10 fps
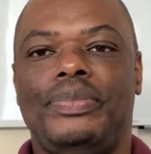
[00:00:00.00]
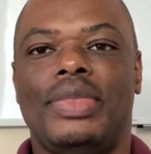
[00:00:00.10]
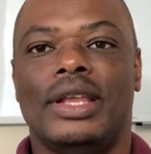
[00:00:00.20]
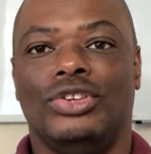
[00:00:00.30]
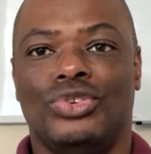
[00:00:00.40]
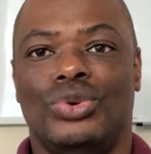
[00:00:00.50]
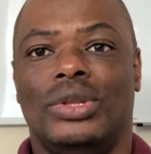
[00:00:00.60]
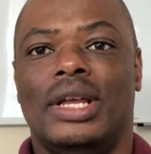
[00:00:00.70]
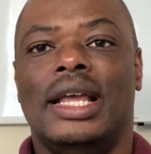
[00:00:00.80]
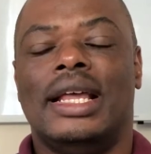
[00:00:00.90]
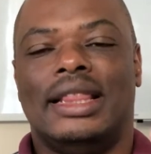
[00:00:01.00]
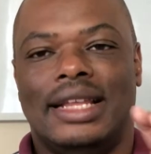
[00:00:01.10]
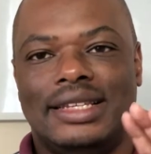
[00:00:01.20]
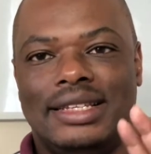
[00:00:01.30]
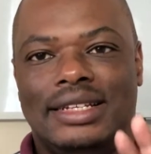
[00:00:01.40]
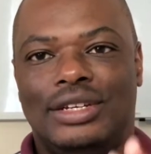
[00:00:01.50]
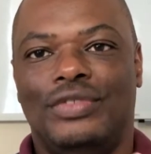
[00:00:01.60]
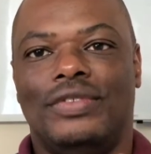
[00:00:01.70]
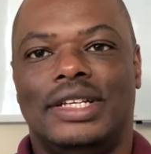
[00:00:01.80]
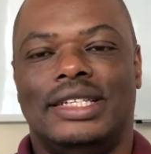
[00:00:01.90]
So that's the
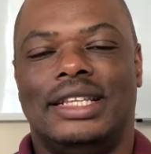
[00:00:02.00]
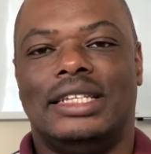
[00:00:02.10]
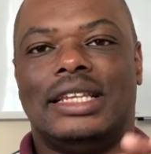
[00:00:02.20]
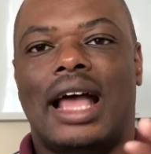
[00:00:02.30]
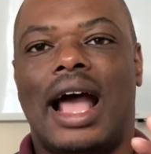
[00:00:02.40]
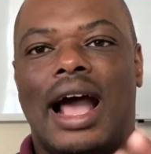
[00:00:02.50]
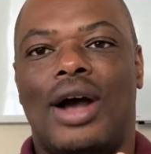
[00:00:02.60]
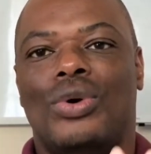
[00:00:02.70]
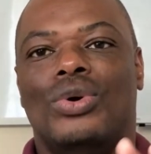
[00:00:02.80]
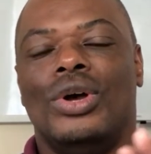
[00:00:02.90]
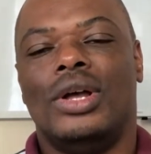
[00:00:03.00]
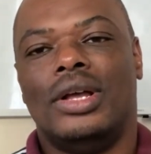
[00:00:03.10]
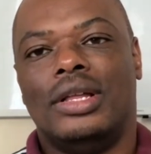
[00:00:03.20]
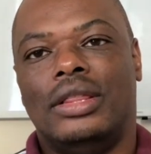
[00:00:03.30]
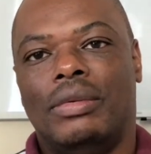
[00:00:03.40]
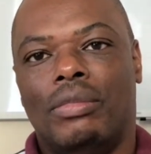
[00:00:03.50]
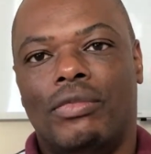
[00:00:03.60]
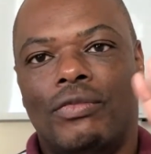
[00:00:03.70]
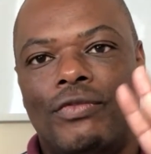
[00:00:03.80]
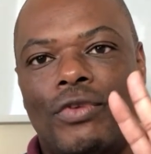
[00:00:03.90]
difference. That's how the
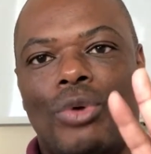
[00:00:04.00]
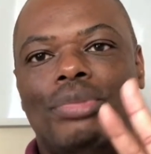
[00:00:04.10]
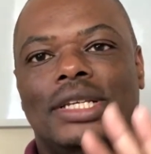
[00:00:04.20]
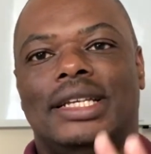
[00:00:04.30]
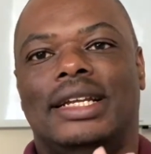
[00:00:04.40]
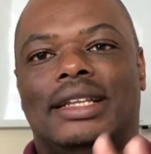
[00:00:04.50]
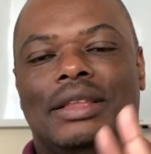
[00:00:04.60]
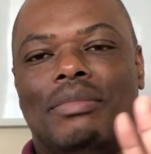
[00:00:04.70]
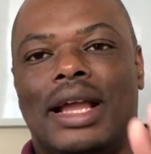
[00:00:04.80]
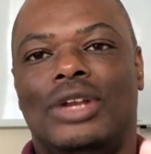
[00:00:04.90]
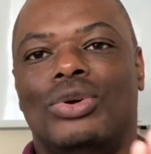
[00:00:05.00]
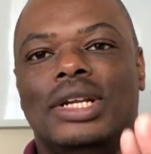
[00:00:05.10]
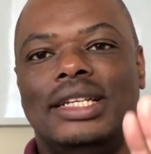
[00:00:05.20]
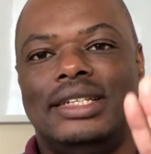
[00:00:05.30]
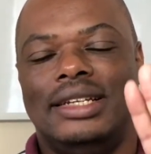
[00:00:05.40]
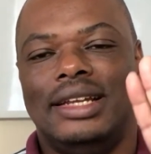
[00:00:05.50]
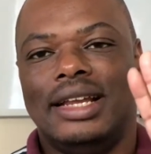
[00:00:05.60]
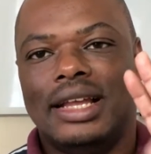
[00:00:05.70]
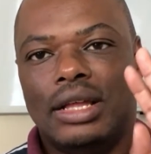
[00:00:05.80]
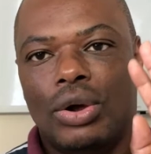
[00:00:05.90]
4%, the minority
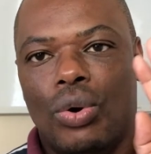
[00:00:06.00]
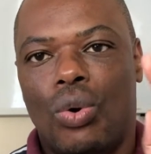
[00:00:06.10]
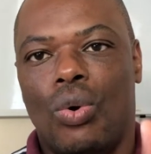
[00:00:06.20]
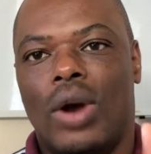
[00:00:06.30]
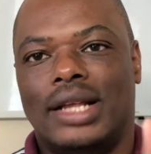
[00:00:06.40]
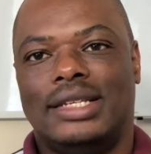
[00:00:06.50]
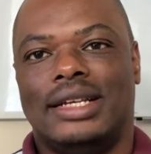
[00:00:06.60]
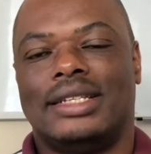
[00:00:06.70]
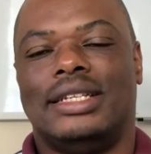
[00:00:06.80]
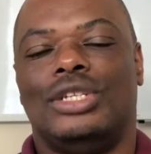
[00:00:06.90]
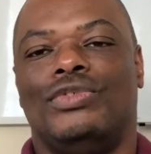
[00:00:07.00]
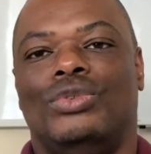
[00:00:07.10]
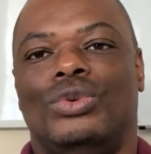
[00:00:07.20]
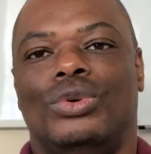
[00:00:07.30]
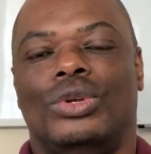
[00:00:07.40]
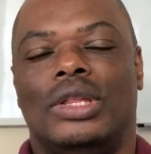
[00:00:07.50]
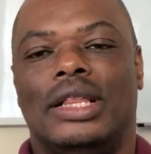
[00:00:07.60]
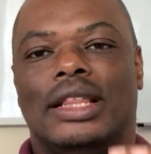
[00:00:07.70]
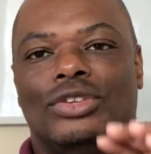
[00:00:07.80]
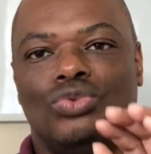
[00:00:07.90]
who are successful,
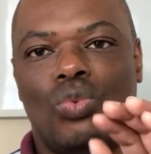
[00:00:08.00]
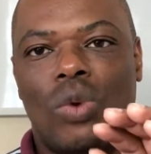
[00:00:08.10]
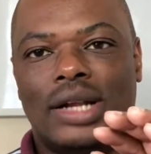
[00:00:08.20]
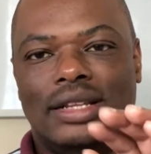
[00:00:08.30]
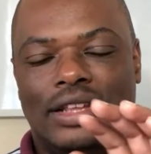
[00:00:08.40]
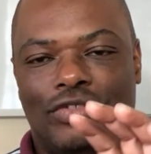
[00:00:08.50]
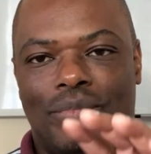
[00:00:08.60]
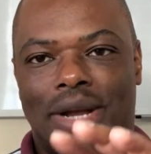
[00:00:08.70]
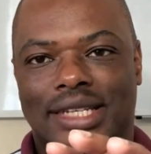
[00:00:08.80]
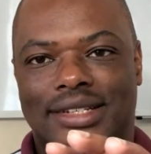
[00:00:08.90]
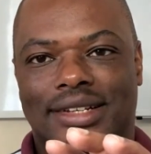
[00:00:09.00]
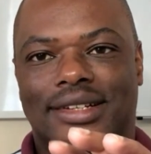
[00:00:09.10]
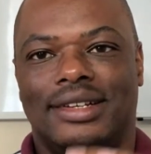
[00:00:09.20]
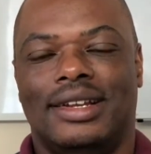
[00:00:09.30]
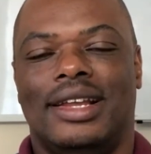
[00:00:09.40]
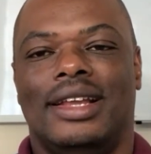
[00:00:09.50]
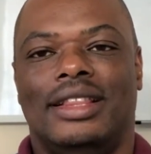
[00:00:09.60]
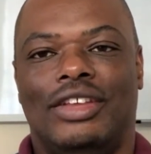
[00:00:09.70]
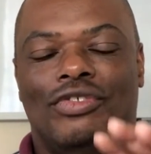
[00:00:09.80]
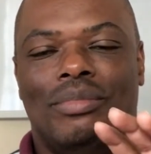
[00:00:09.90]
that's what they've mastered.
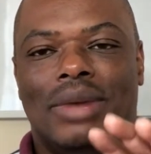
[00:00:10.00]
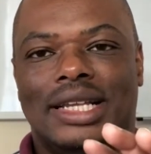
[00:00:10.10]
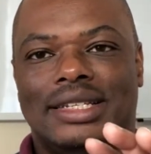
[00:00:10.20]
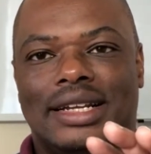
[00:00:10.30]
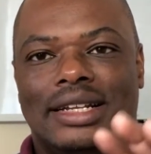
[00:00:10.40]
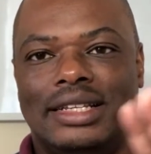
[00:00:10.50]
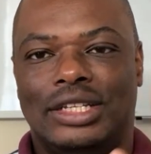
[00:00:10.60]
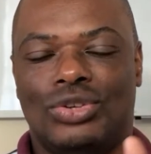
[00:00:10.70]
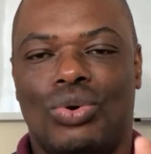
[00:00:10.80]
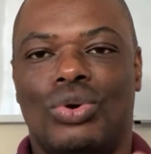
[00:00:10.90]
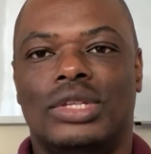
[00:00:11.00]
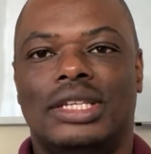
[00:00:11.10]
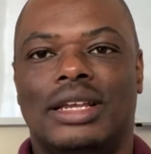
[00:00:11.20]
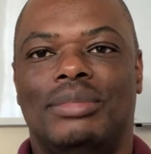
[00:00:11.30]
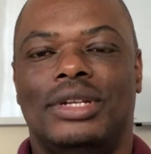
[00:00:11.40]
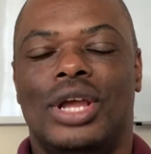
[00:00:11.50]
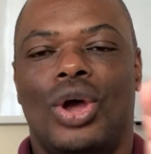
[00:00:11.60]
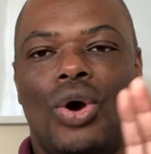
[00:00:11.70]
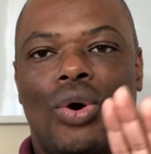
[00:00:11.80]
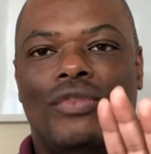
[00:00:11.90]
They've mastered this concept
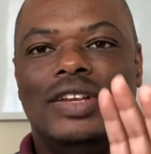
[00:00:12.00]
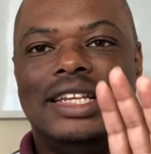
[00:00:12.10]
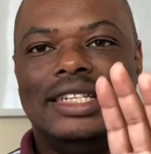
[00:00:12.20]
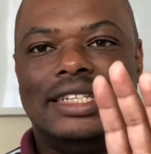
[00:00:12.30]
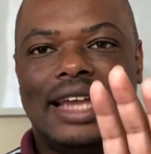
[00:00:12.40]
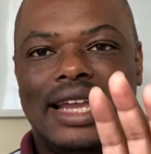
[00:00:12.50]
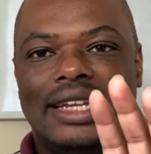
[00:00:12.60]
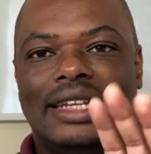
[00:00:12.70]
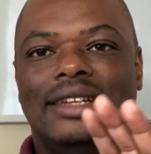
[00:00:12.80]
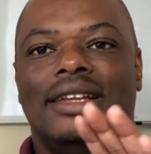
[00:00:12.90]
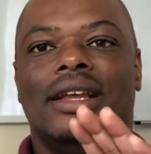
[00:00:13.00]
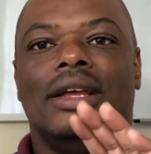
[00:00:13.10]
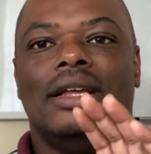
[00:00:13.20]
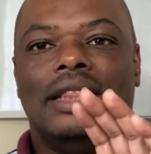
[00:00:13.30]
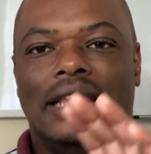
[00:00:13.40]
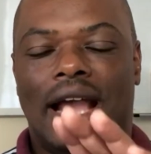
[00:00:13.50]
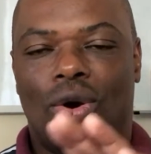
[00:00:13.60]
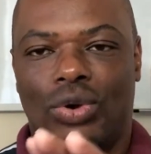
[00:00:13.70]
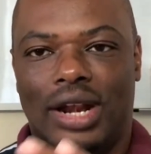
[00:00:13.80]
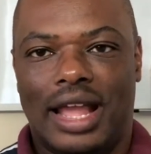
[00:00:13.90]
of designing their
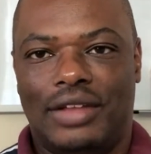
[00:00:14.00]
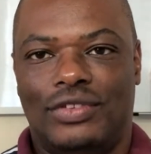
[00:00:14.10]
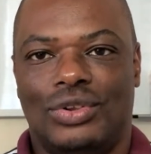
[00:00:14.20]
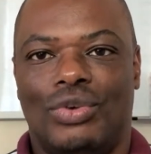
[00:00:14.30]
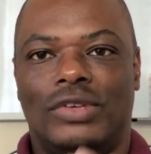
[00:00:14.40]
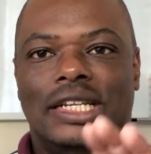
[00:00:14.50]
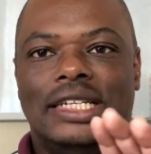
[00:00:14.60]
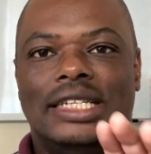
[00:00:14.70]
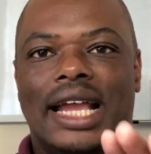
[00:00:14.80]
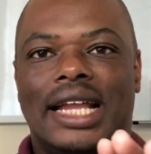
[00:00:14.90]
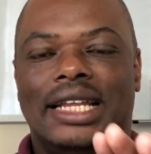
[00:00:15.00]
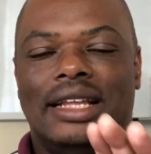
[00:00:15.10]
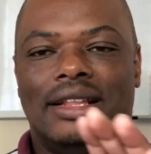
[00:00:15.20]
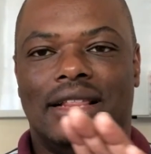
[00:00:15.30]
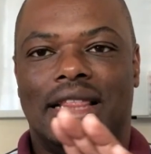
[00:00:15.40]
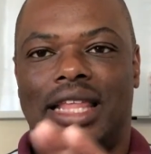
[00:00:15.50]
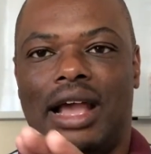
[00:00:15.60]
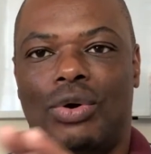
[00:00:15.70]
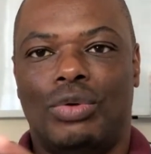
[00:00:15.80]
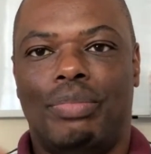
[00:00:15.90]
own lives, of designing their
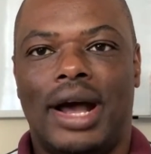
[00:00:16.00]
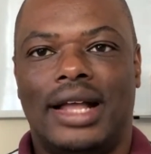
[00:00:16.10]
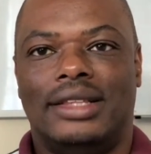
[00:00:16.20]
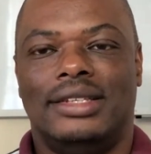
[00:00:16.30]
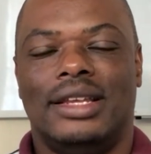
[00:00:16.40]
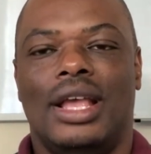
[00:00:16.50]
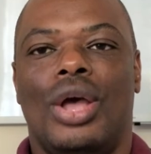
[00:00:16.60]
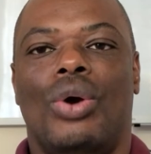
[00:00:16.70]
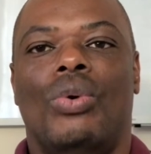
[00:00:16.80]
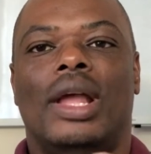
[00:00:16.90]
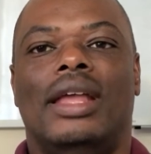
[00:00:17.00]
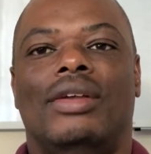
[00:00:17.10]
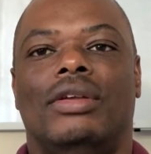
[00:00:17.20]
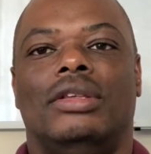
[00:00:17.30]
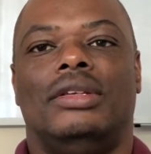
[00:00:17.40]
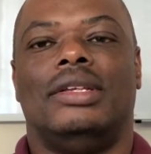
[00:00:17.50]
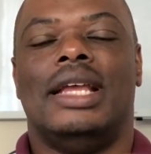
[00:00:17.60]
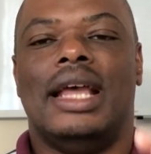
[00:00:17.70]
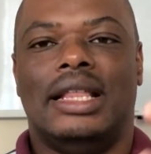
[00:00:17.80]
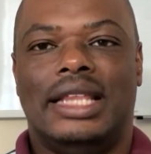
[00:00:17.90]
own paths, whereas
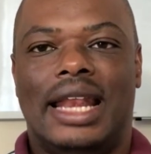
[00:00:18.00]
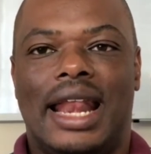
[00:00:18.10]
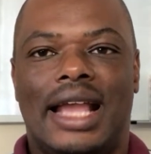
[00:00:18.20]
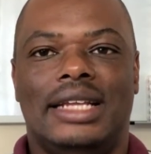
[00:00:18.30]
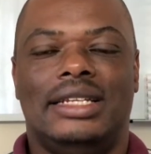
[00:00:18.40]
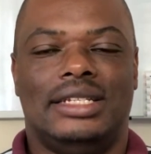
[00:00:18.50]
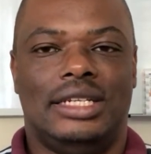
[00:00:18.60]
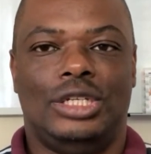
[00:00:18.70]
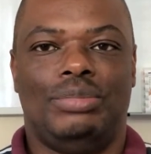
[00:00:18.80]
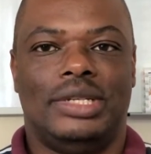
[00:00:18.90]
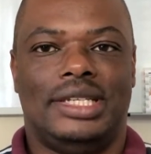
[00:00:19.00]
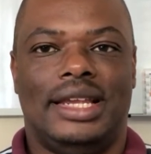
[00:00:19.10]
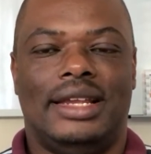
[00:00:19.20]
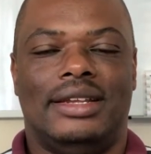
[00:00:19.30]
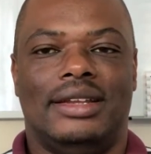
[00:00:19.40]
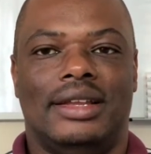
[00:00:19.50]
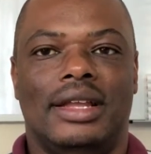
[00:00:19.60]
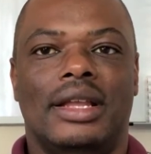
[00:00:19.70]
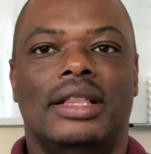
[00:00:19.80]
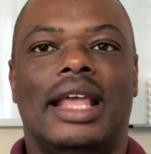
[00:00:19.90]
the 96%,
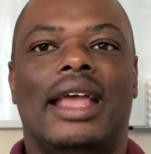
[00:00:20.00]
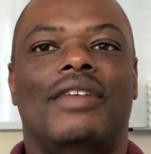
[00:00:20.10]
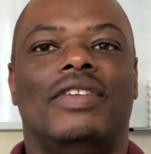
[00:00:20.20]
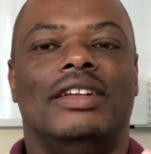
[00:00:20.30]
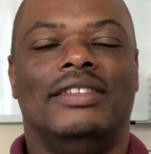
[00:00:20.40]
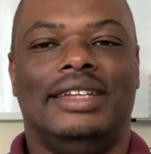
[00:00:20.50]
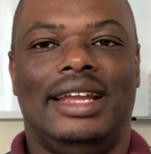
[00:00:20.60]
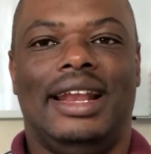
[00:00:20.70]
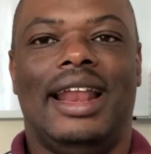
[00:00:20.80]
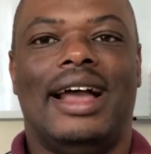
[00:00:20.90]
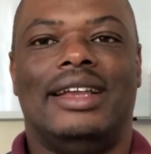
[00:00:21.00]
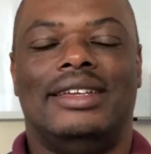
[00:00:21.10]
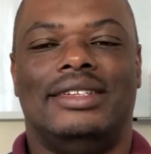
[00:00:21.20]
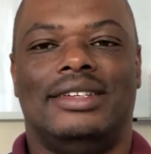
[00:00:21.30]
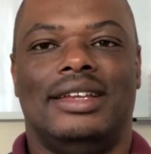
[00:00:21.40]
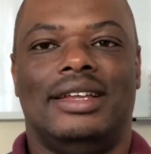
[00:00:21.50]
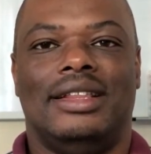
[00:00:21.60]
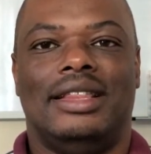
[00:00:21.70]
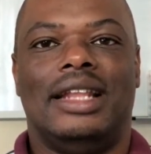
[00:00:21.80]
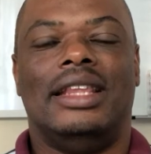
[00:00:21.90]
they haven't realized
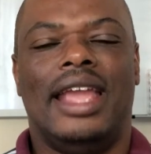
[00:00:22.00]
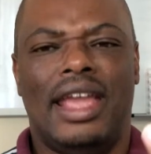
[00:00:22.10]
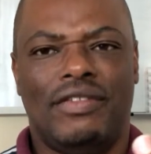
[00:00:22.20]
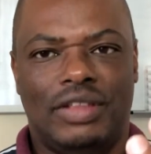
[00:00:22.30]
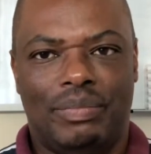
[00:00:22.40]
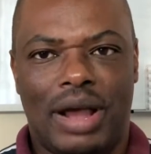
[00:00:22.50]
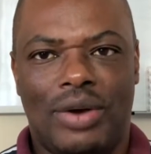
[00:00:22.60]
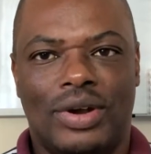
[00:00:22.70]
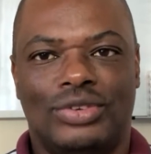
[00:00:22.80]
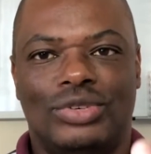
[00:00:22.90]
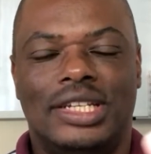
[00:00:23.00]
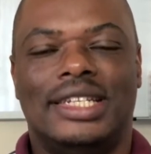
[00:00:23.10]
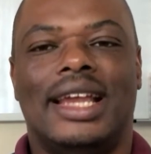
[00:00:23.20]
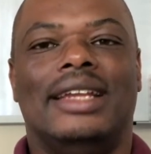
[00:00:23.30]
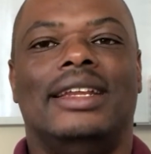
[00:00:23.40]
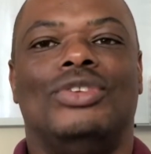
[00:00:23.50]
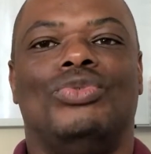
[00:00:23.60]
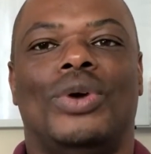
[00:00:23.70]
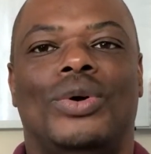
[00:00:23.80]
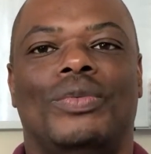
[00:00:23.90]
that they have the power to design as
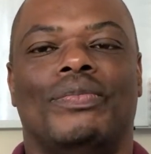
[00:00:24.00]
well,